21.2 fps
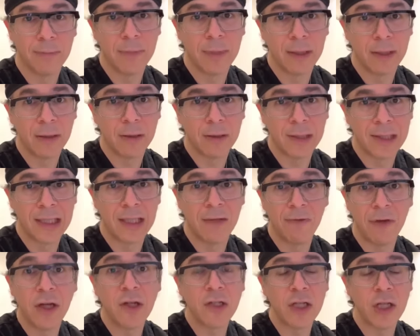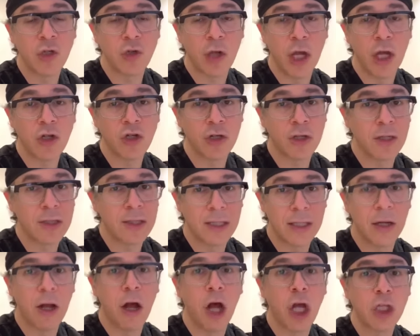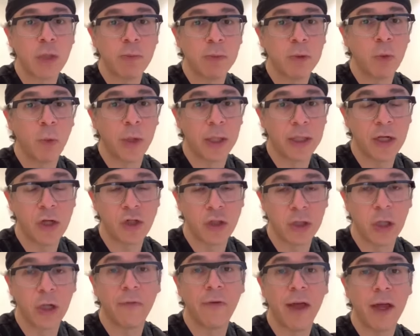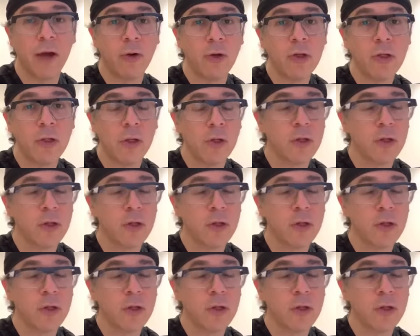severe situations in a hospital where there's a lot of aerosols.